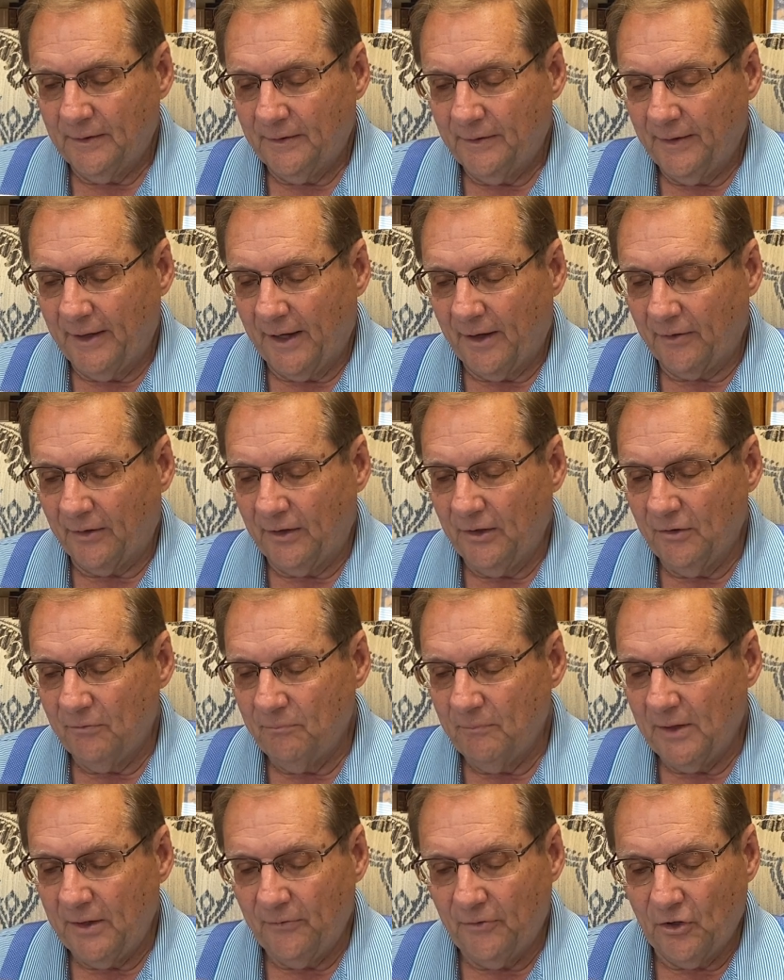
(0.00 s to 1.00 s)
Now give
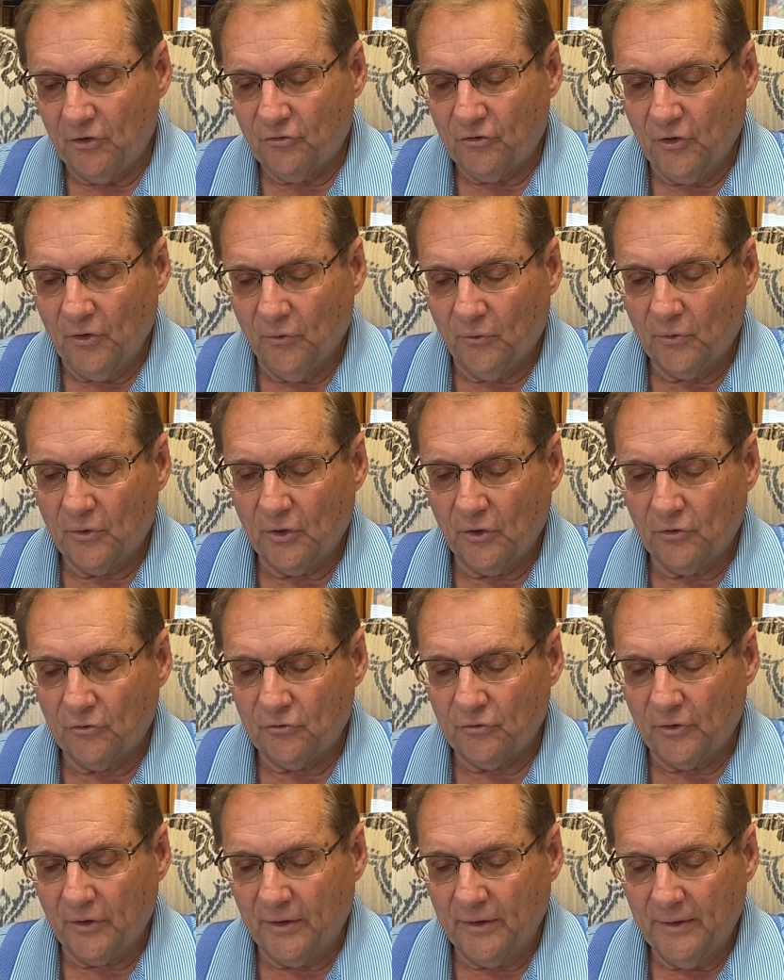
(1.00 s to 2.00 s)
me this hill
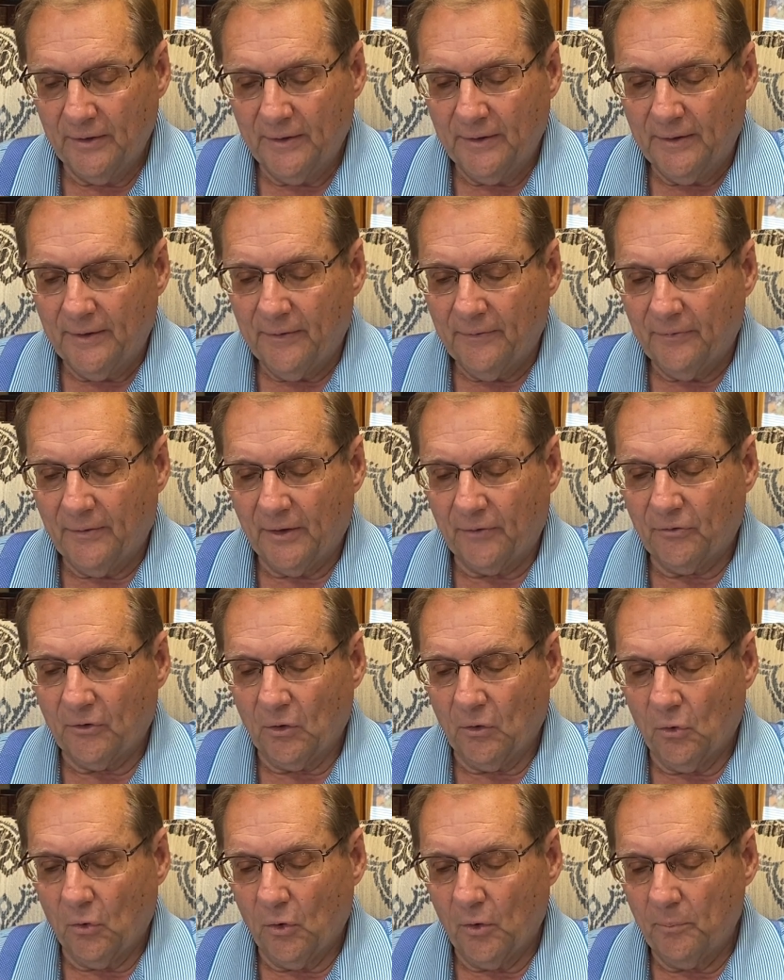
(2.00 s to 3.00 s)
country that the
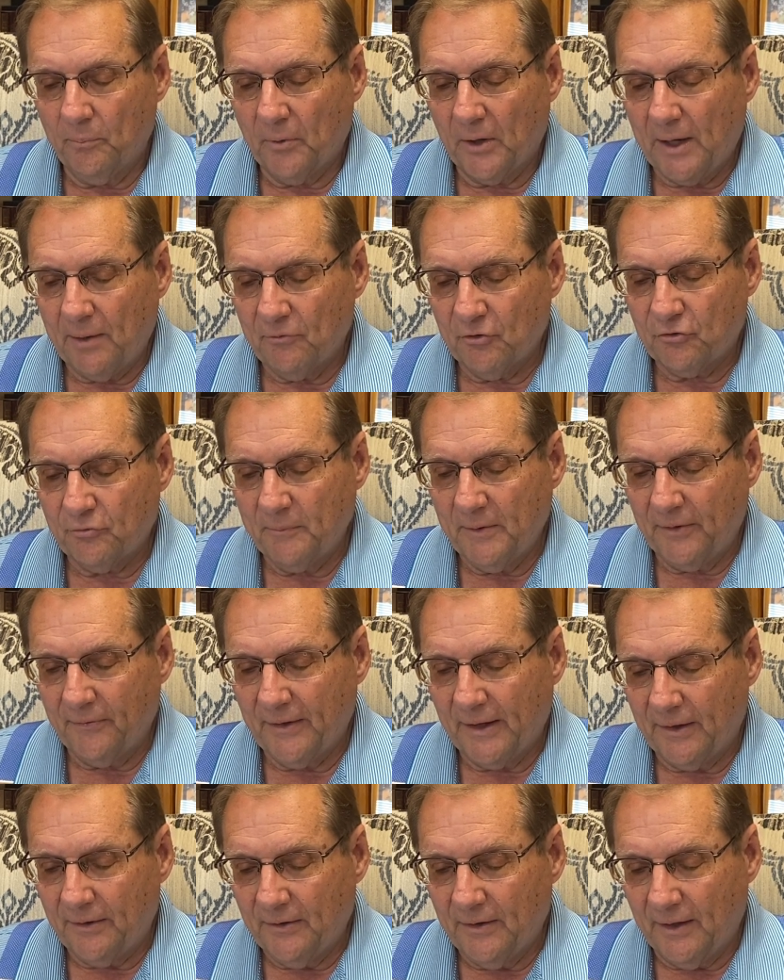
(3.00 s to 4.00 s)
Lord promised me
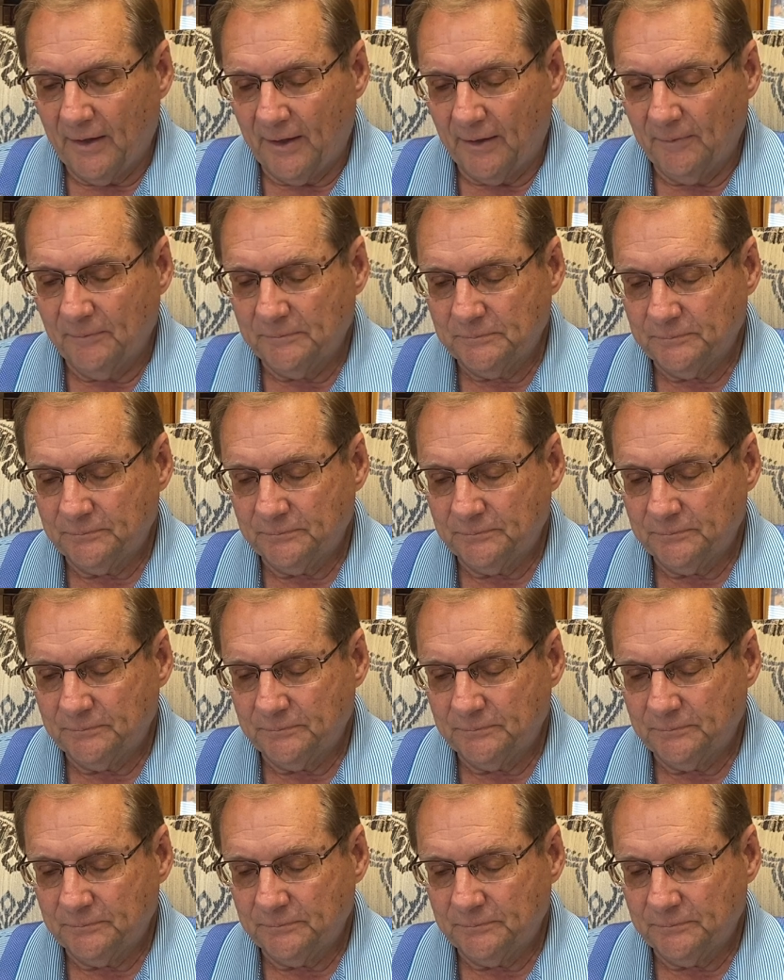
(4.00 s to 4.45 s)
that day.